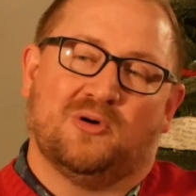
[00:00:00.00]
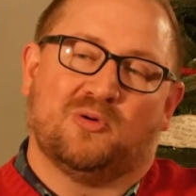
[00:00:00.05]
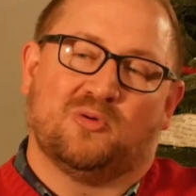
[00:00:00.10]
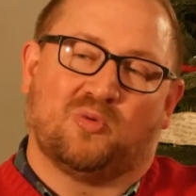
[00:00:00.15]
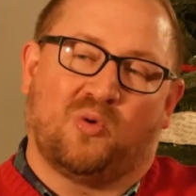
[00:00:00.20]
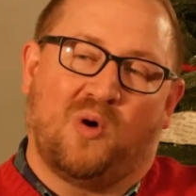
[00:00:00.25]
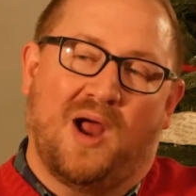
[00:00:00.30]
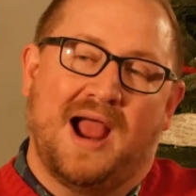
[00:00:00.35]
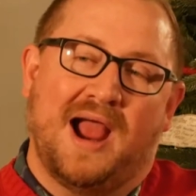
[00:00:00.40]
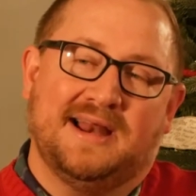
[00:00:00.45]

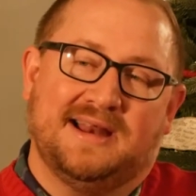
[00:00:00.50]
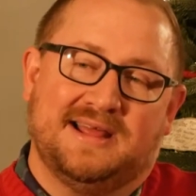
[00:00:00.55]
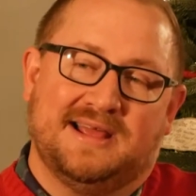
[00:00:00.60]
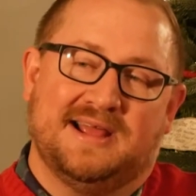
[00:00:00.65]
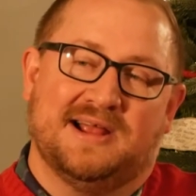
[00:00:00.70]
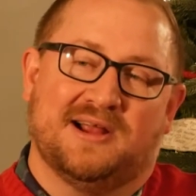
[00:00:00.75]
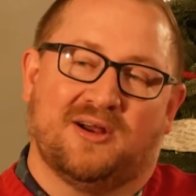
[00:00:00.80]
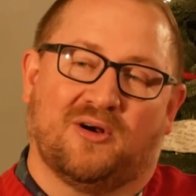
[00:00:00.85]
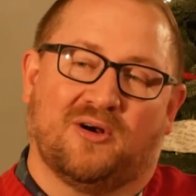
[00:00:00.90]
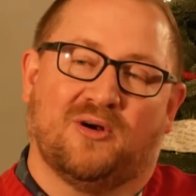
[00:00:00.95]
right
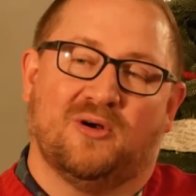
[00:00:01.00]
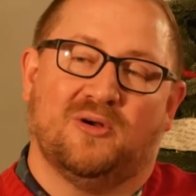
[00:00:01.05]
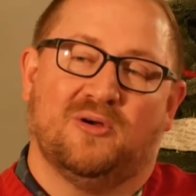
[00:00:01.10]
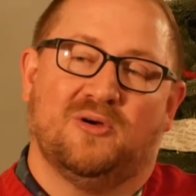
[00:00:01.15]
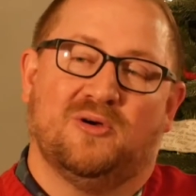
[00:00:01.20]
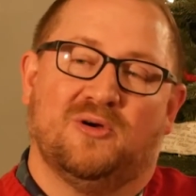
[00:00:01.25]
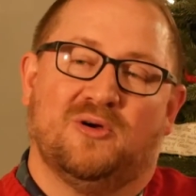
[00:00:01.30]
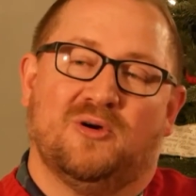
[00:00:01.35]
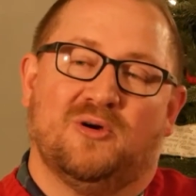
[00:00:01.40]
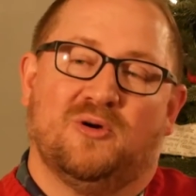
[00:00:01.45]
here
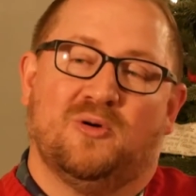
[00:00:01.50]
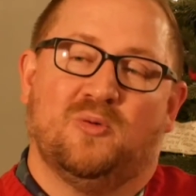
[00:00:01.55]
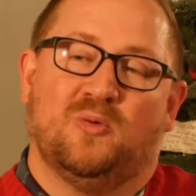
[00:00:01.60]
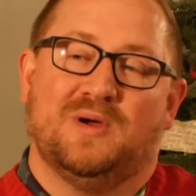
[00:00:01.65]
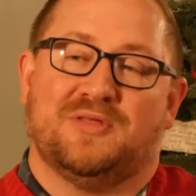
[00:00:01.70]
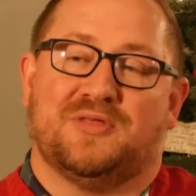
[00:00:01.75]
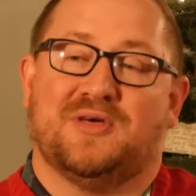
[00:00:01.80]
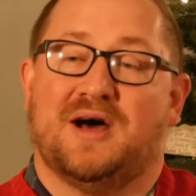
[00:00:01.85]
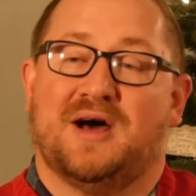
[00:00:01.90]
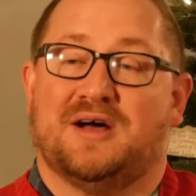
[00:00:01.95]

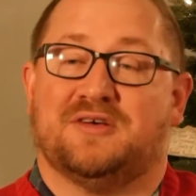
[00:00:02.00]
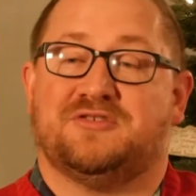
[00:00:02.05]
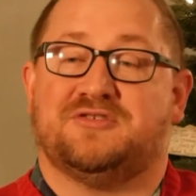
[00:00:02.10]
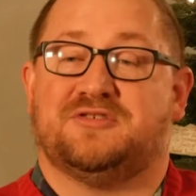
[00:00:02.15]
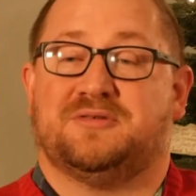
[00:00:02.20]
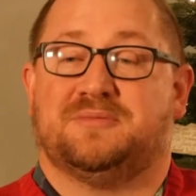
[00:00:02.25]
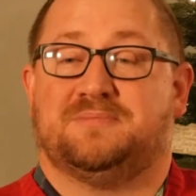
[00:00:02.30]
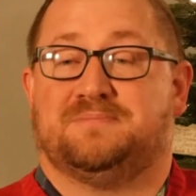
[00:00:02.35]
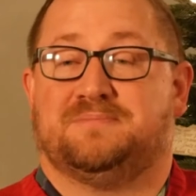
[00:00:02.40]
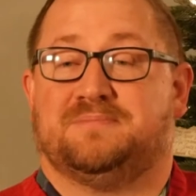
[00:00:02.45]
with
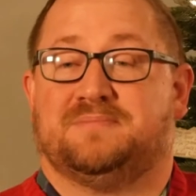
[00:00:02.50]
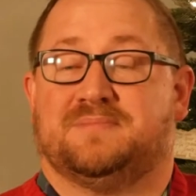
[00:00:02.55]
us.